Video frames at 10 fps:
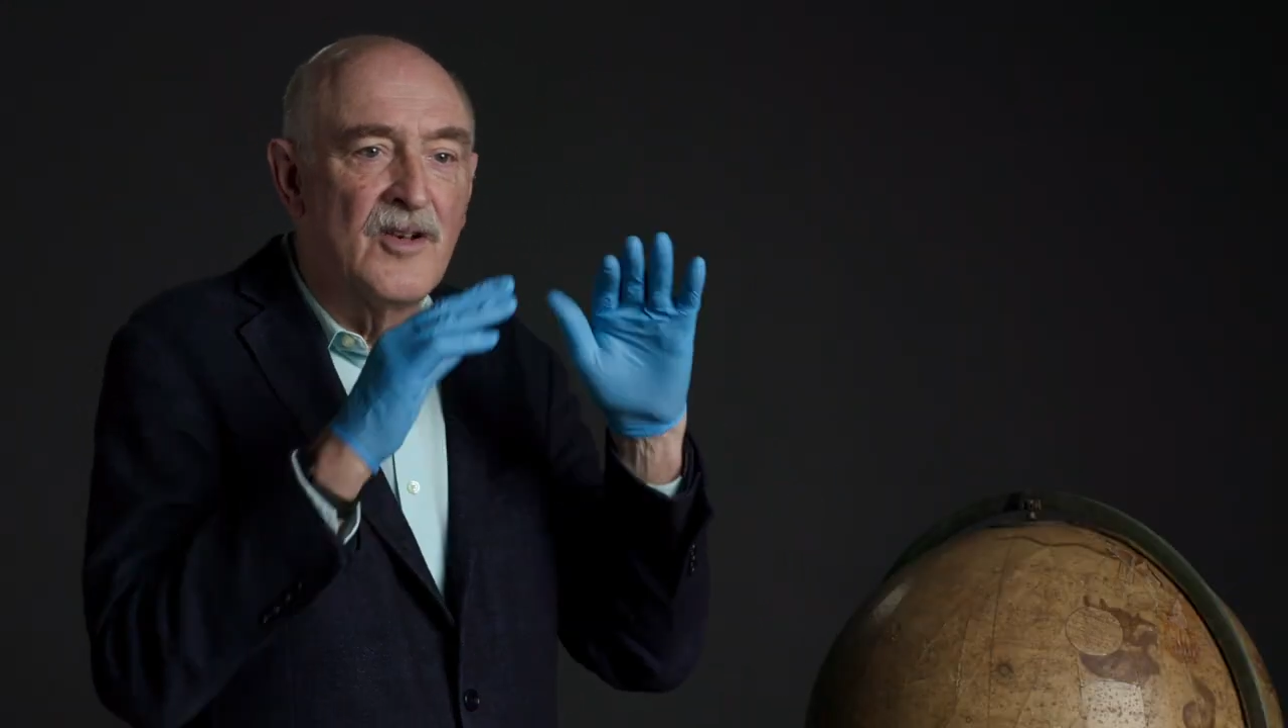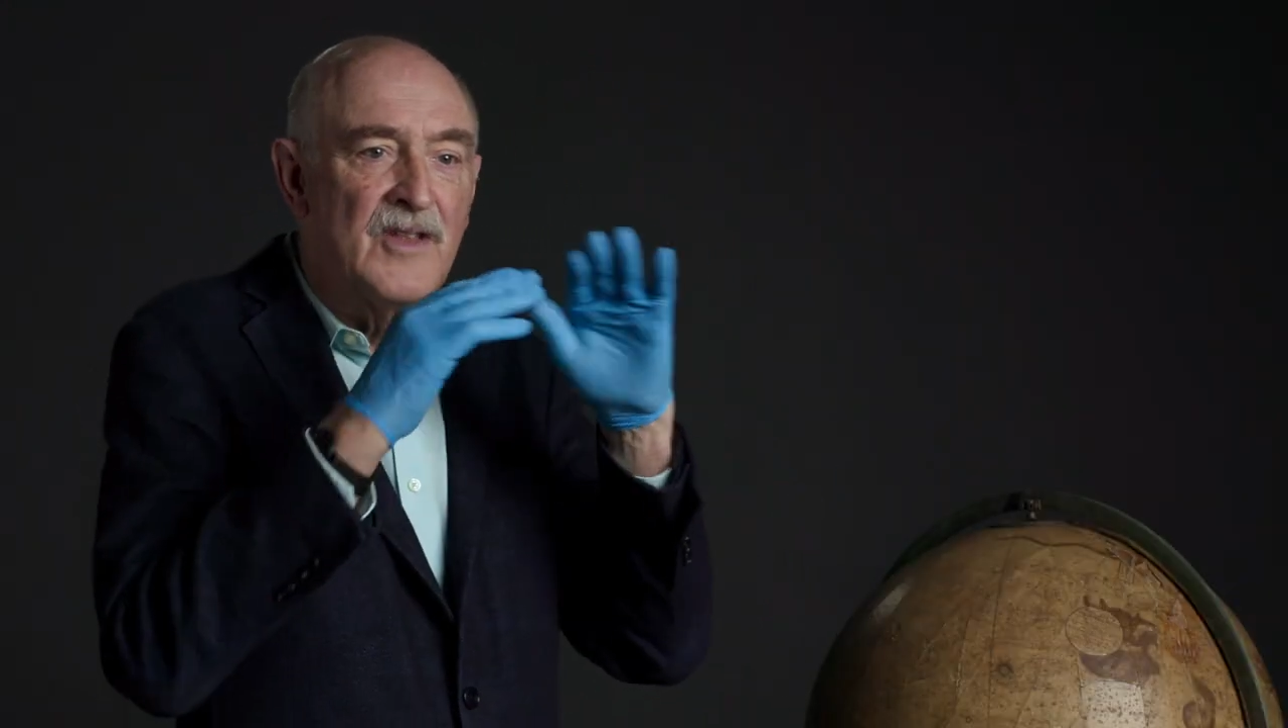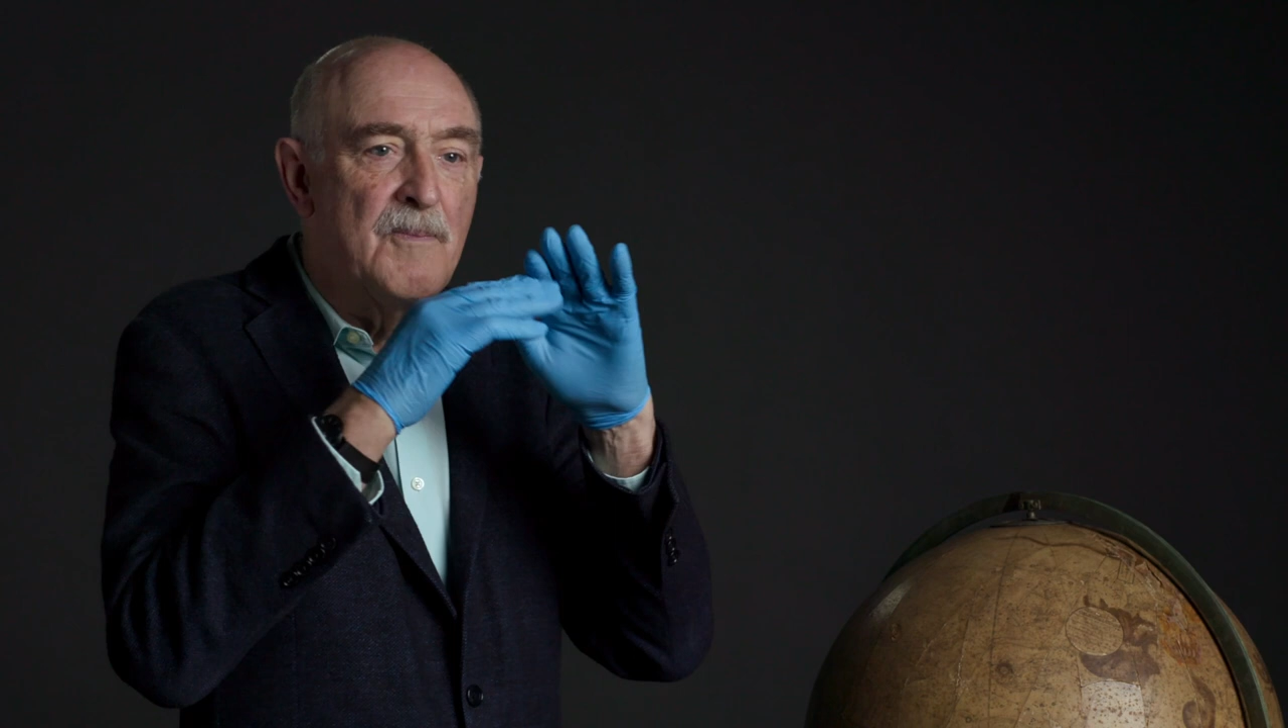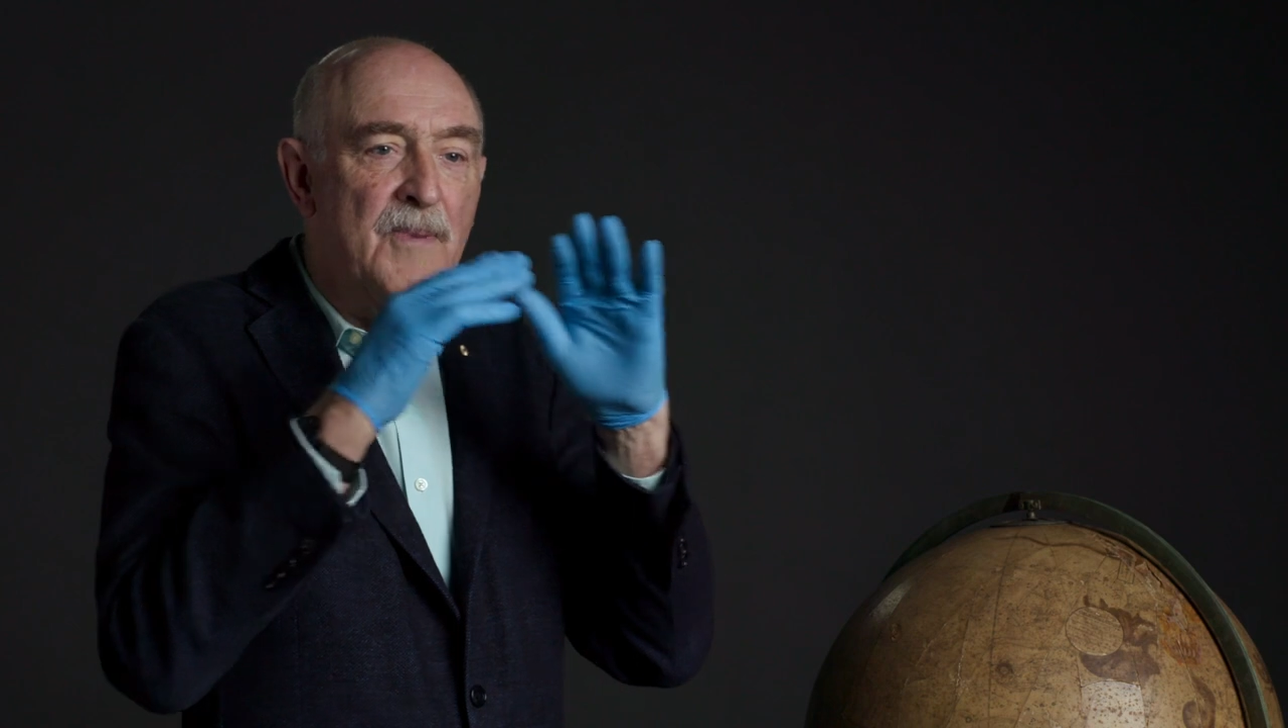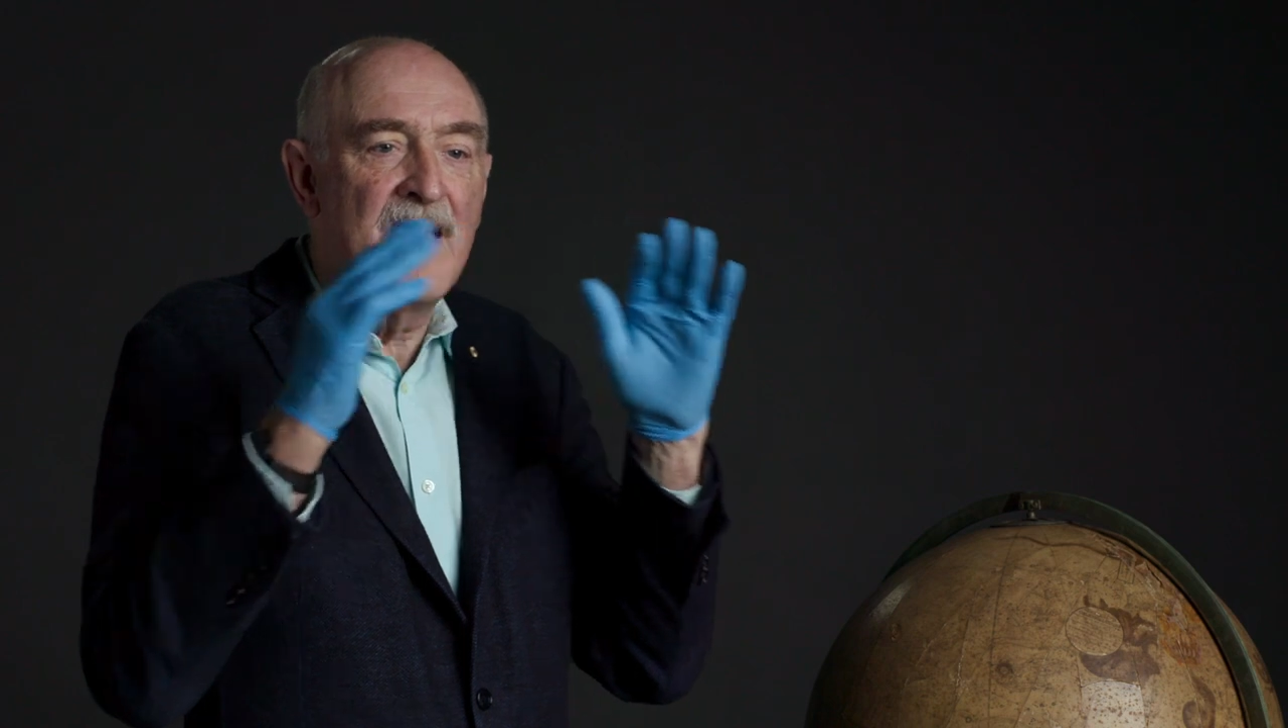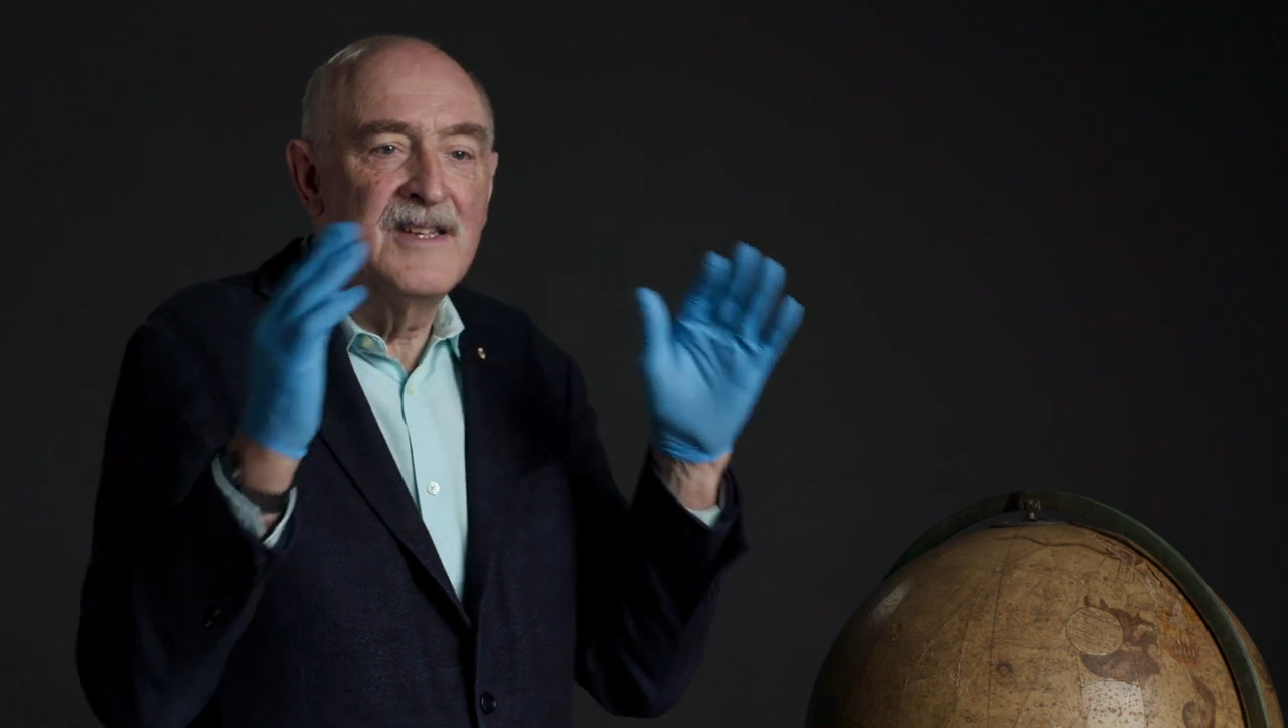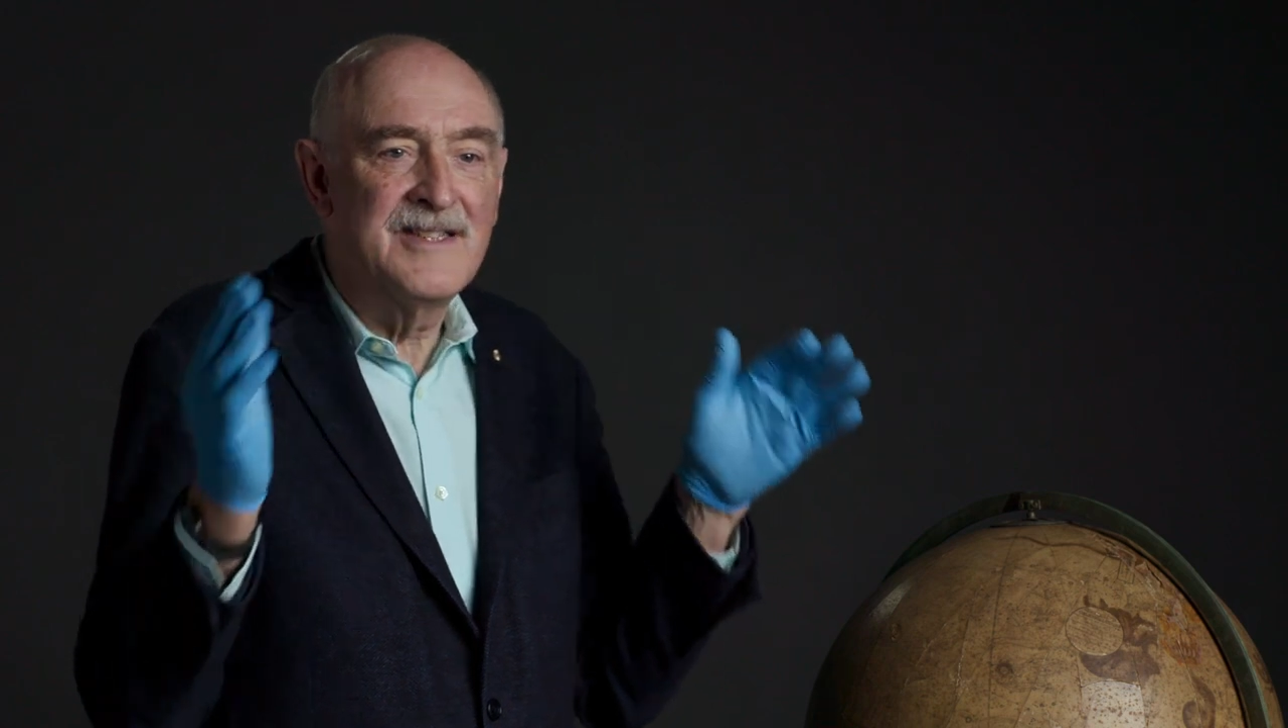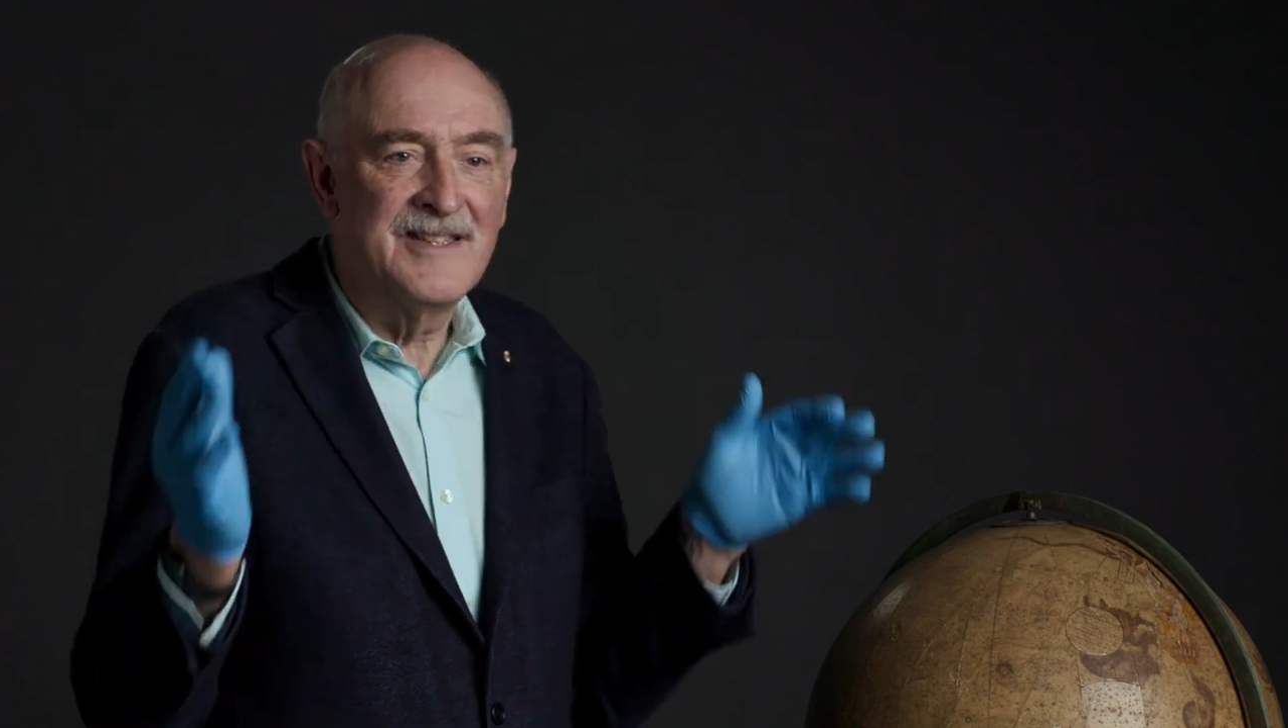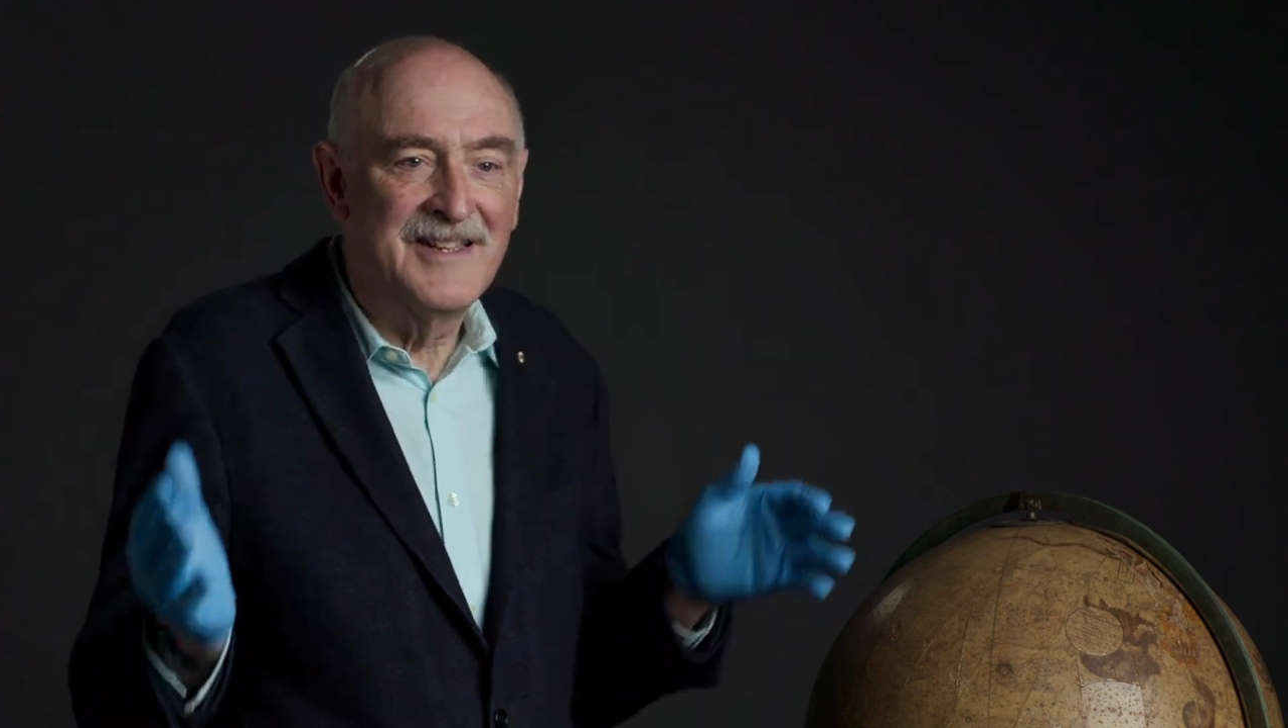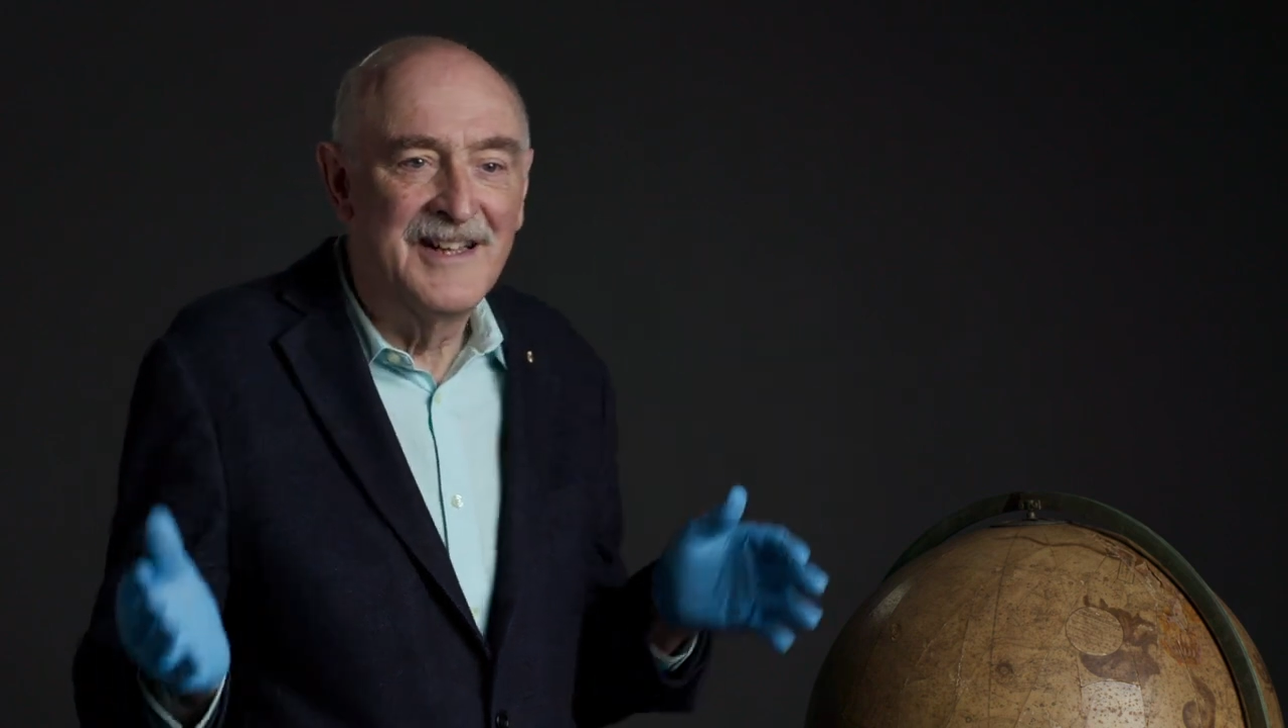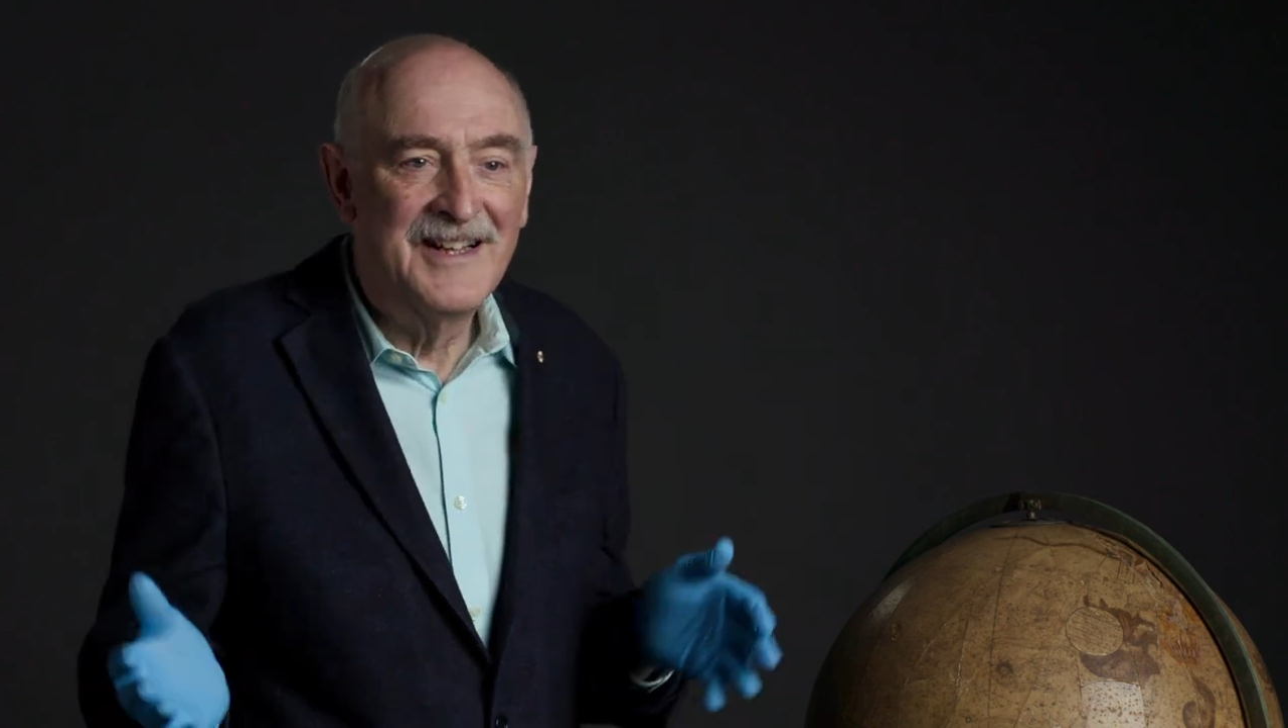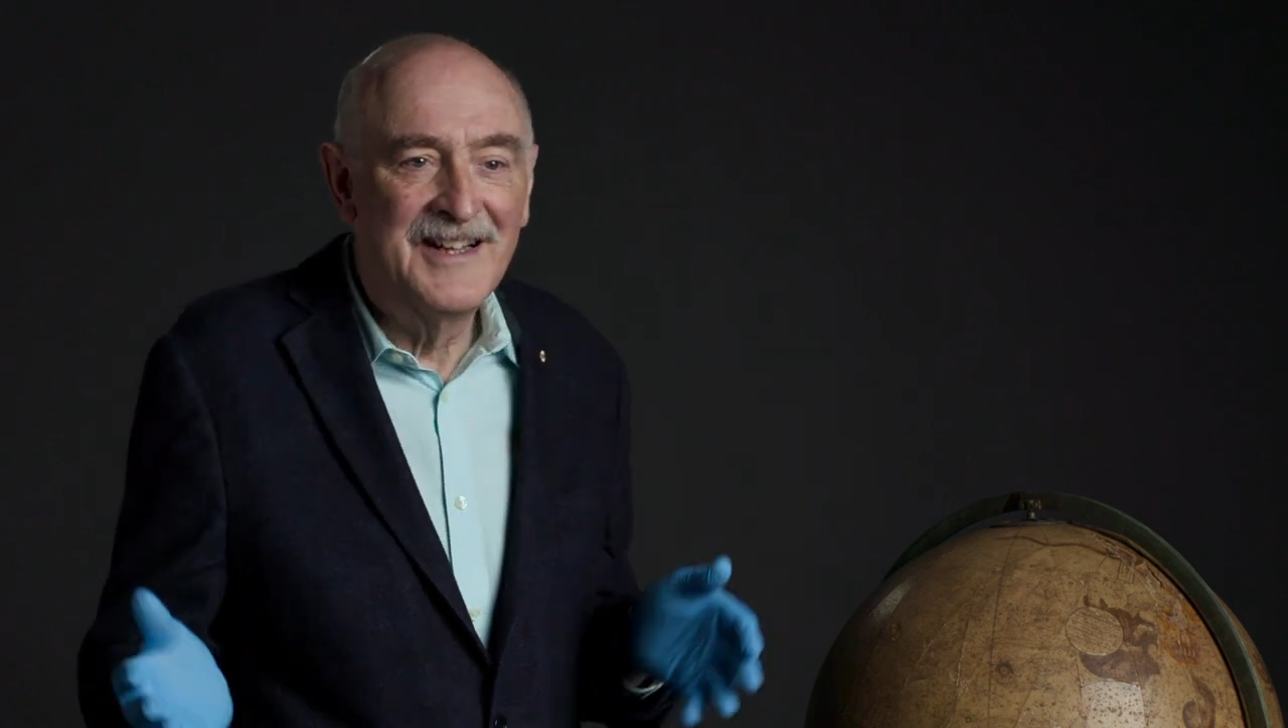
though they're painted